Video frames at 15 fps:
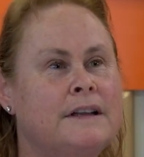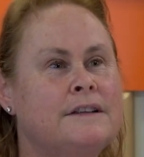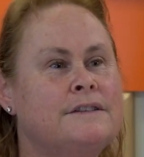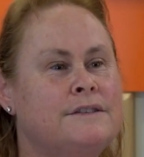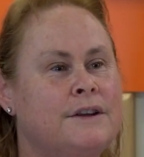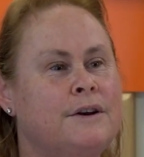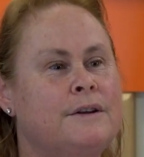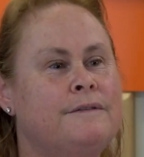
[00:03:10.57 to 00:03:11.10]

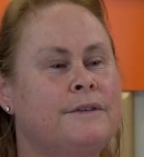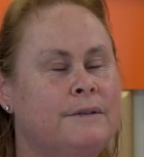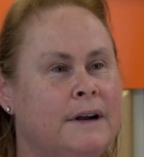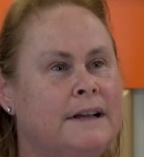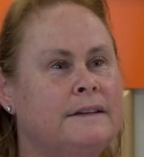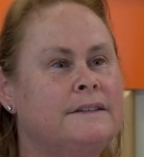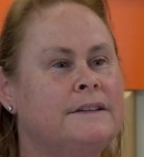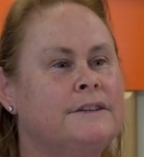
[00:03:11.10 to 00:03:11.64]
So for
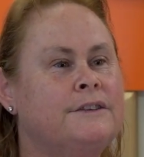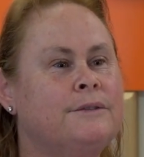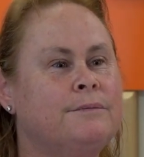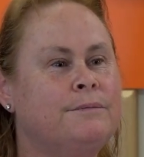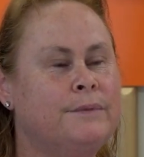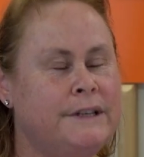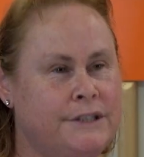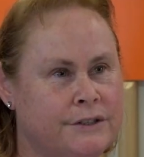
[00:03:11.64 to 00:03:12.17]
us, it's
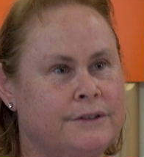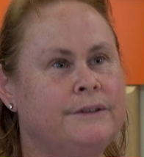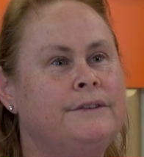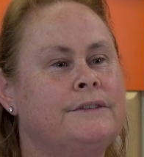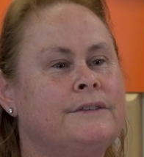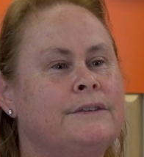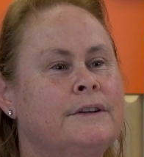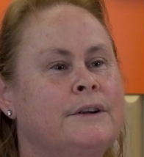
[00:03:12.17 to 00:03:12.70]

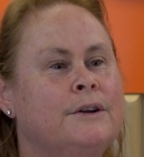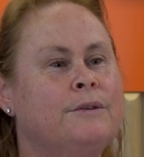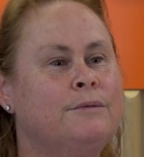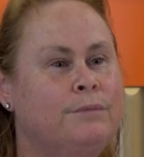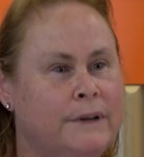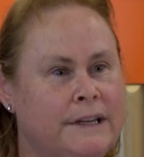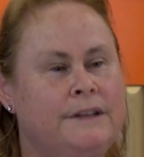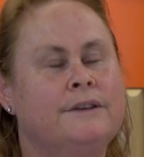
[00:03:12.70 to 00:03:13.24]
reduce,
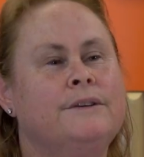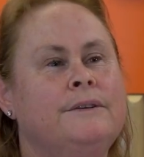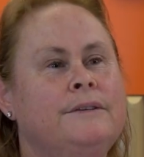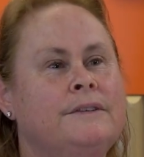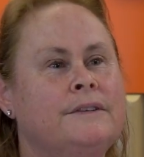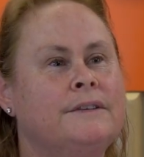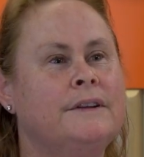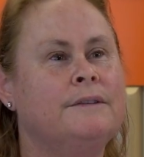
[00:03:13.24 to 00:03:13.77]

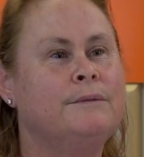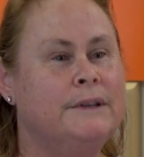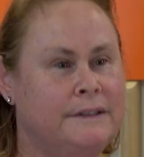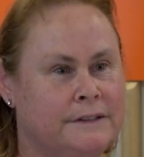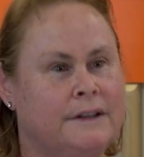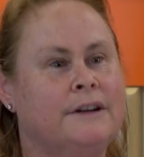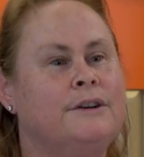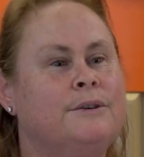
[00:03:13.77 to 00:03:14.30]
reuse,
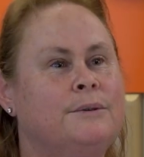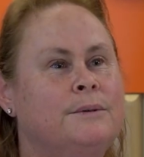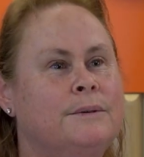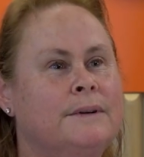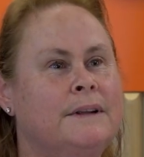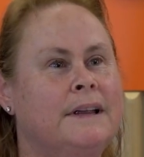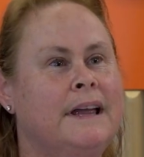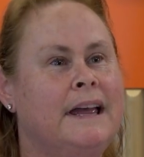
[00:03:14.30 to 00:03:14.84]
recycle
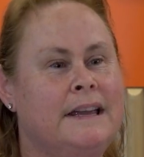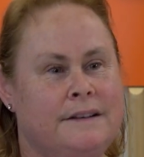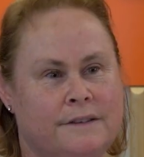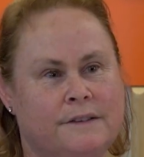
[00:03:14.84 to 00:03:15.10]
and